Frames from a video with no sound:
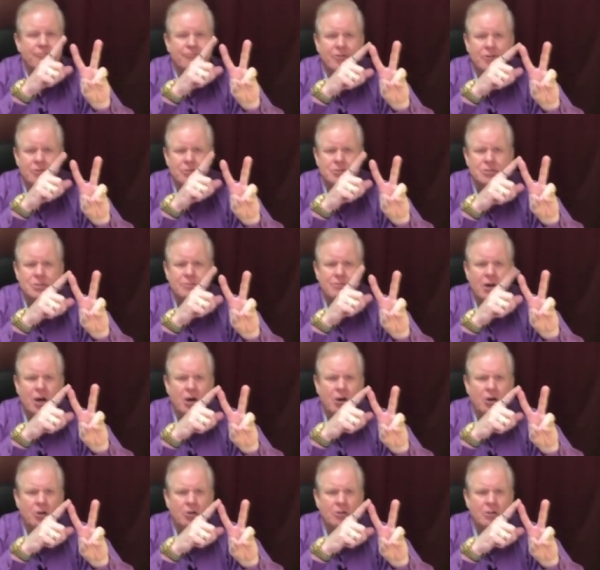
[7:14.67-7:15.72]
First of
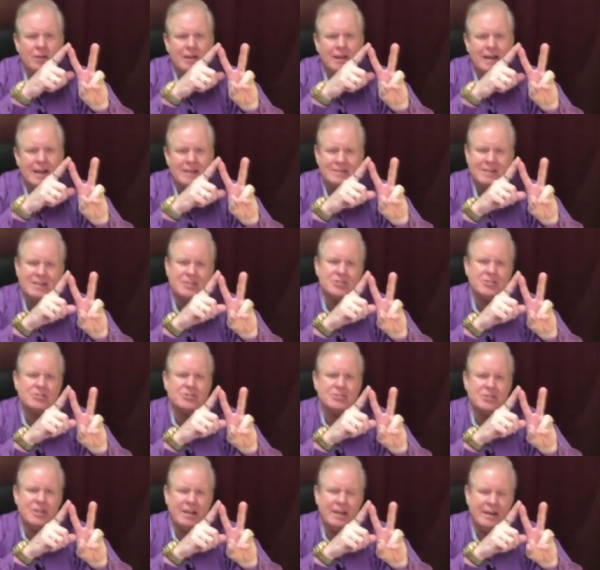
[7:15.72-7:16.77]
all, as I
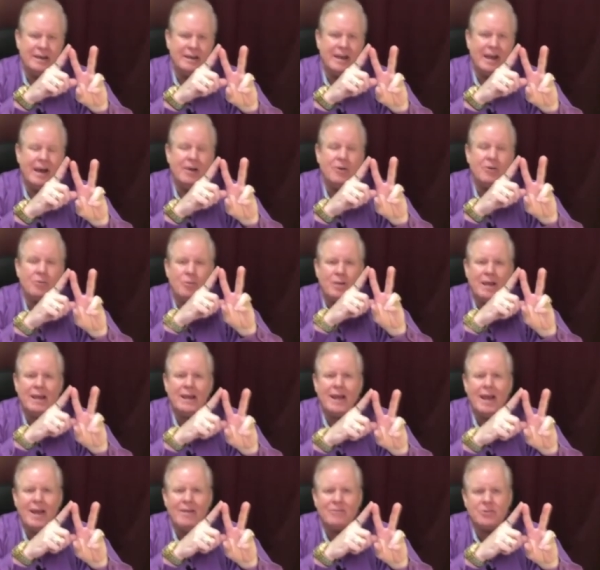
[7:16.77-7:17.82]
just said, we got
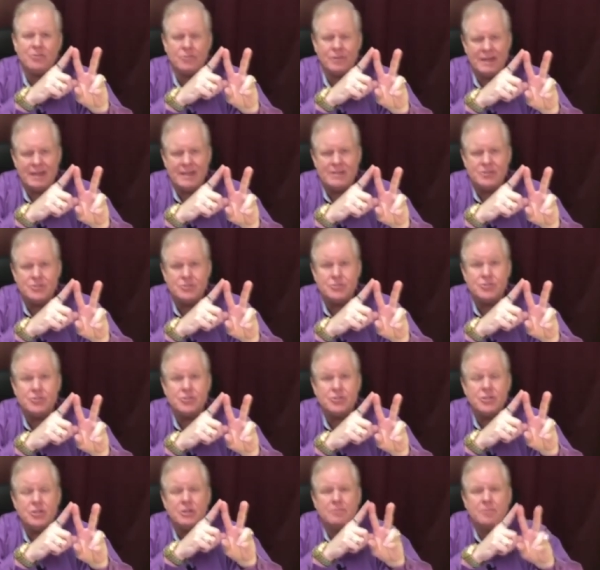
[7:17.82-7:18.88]
to have a
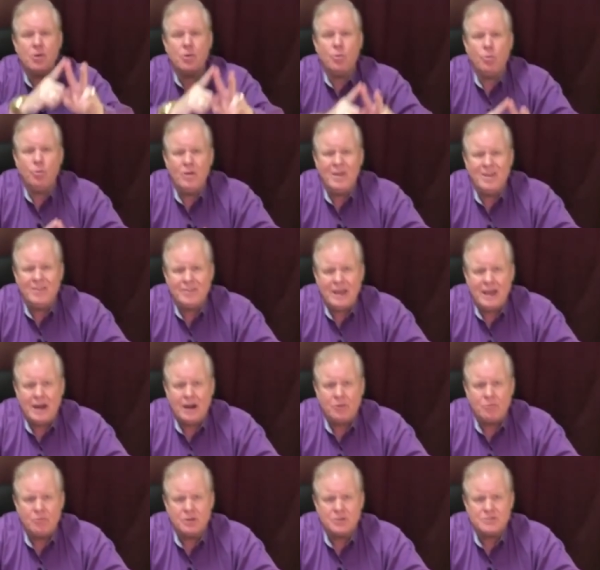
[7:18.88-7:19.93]
relationship with
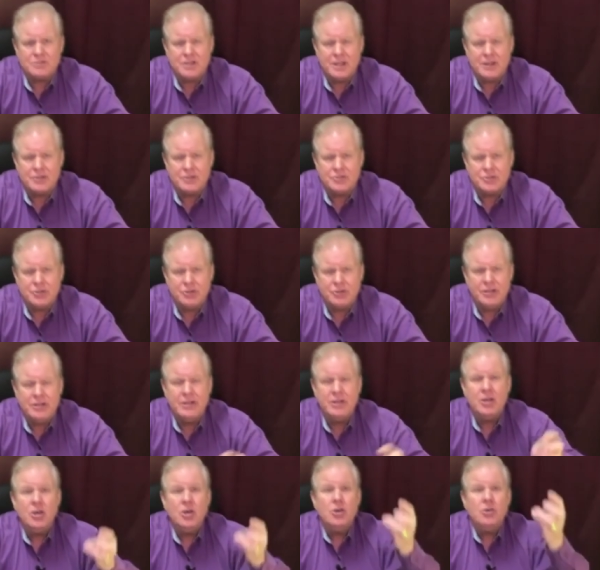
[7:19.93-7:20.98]
our real estate
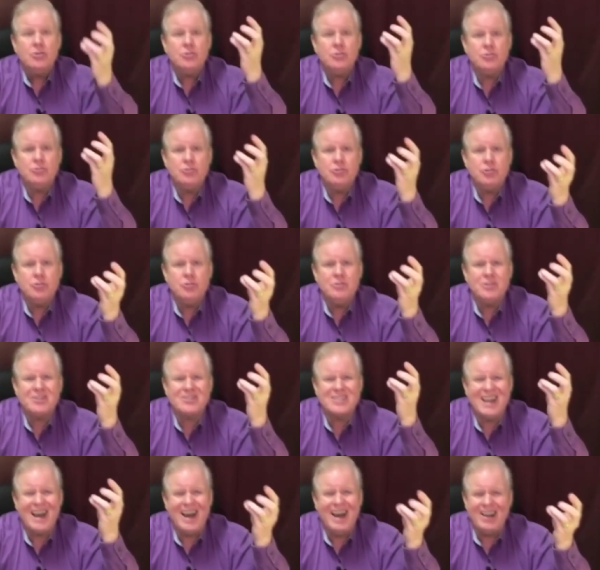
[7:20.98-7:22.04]
attorney to do the
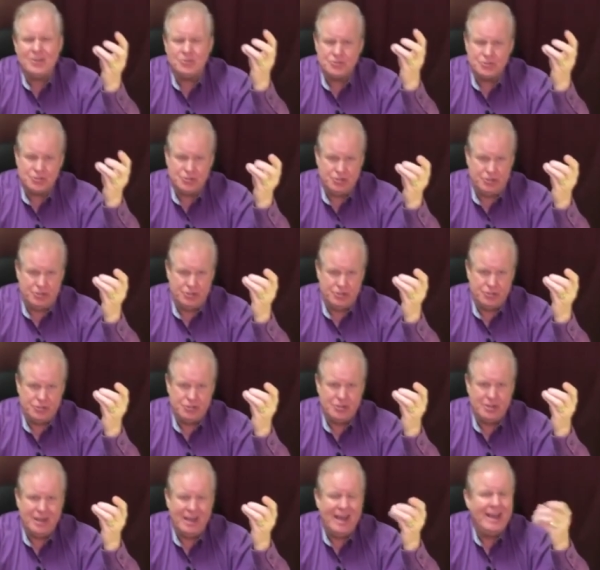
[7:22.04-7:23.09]
title
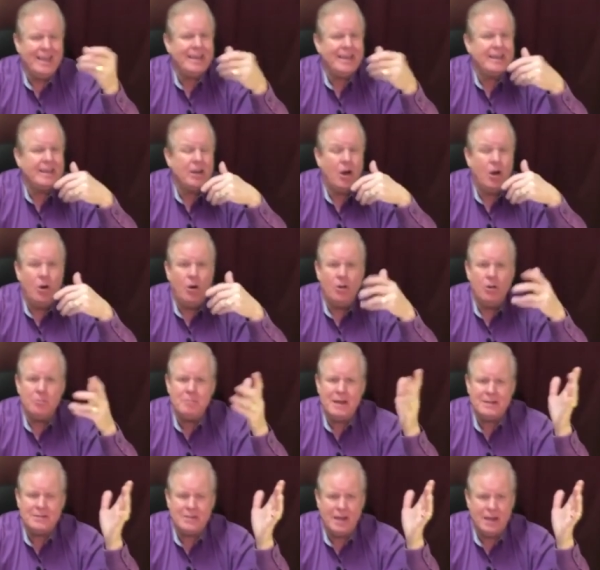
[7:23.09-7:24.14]
search. I get all of
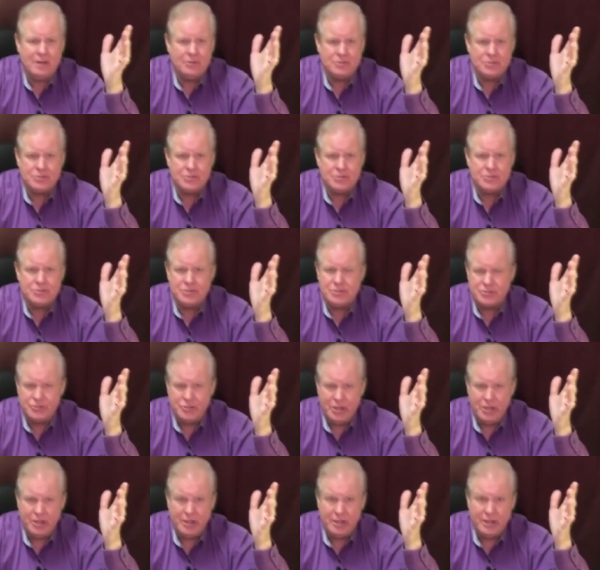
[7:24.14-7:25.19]
my title searches
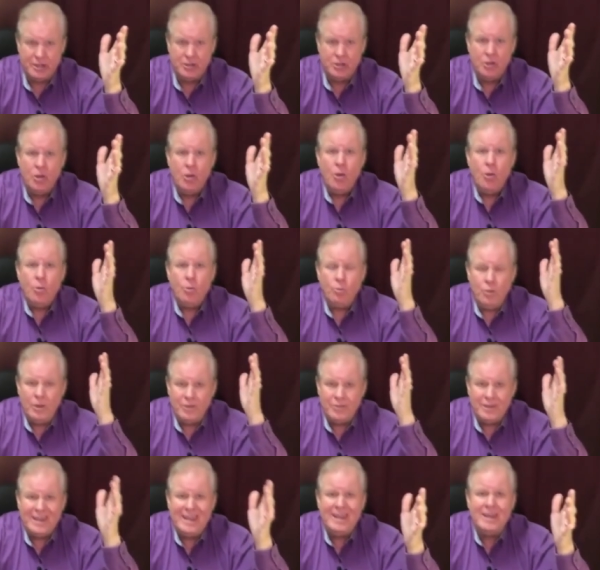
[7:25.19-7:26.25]
done
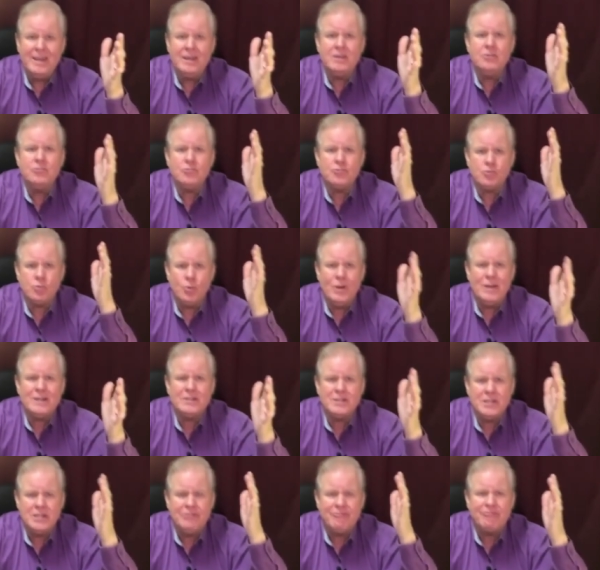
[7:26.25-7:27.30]
within
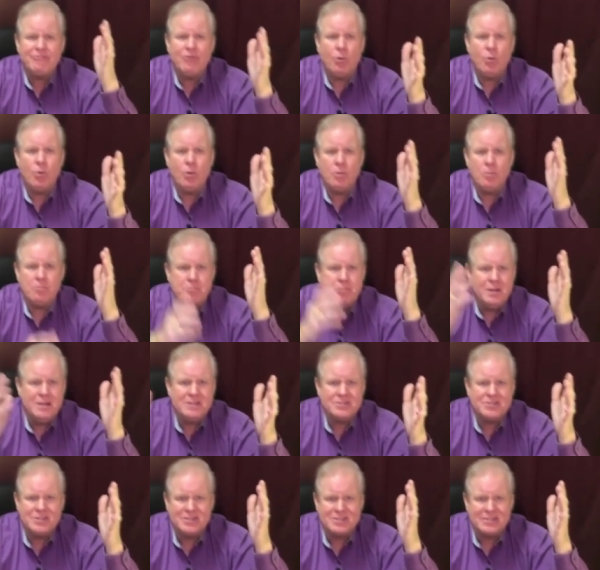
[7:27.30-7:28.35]
24
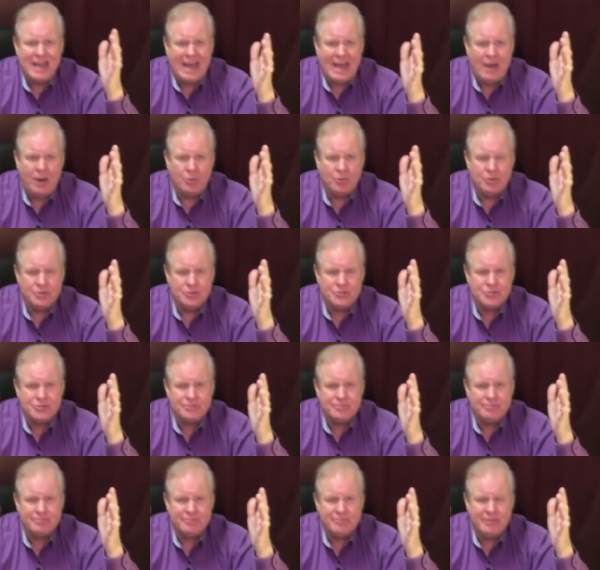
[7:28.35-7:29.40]
business
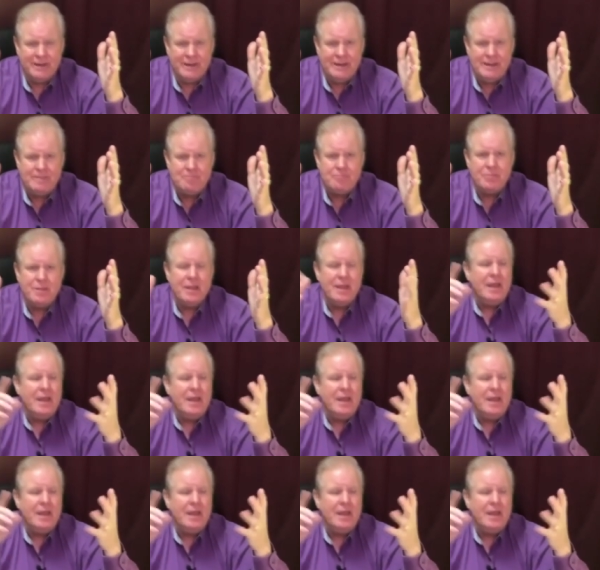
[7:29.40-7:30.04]
hours, right?